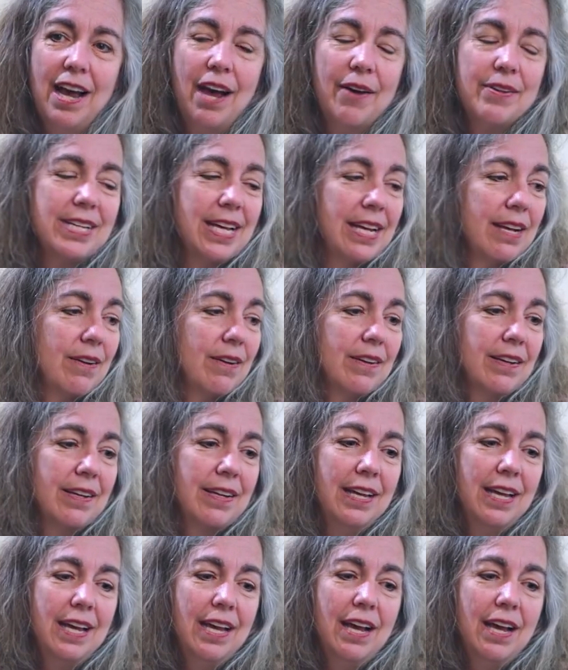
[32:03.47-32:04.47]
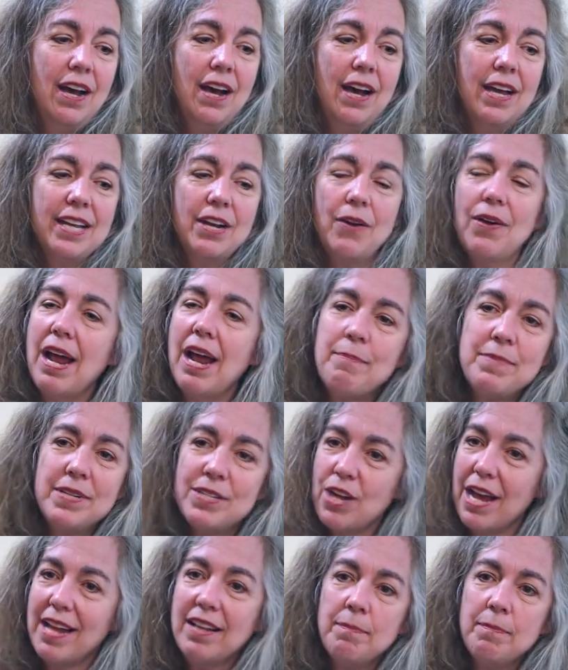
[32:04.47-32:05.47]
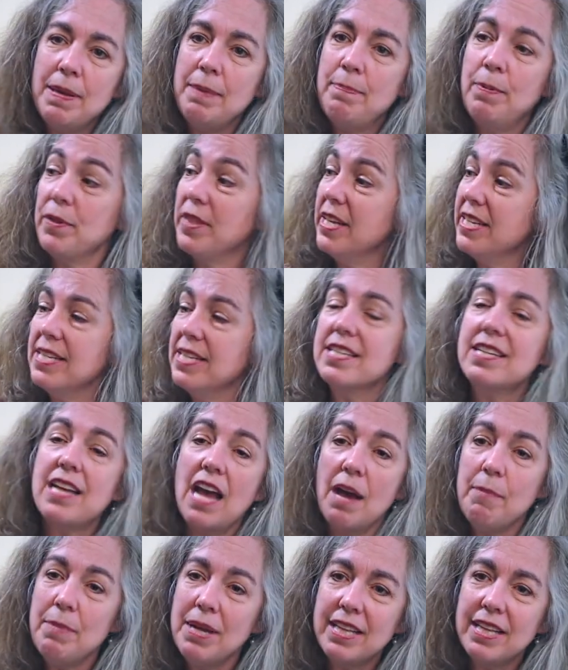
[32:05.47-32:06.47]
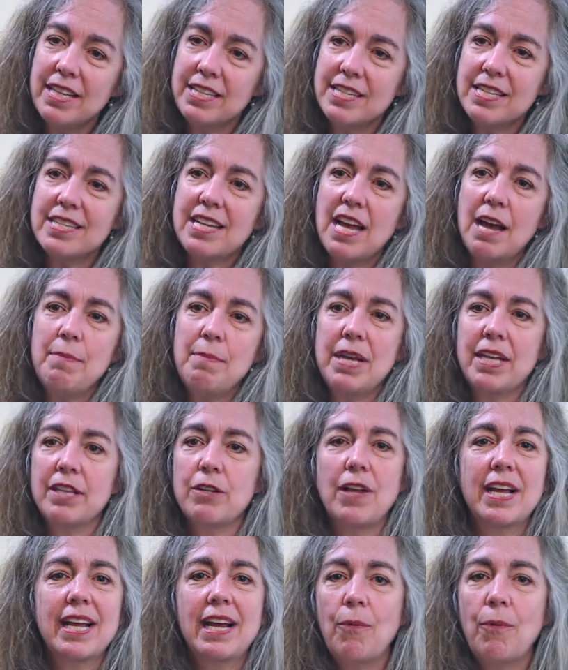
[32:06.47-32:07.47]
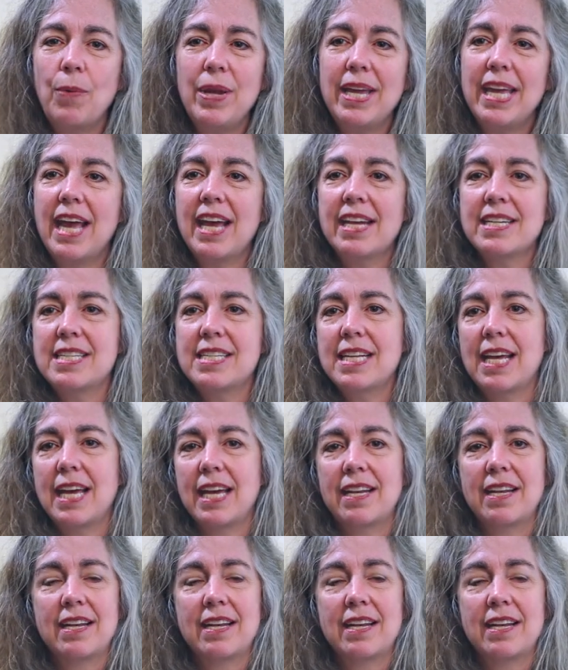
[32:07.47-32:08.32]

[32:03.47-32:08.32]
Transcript: I was like, you know, I'm telling people, this is coming, this is coming. And they're like, we can't see it.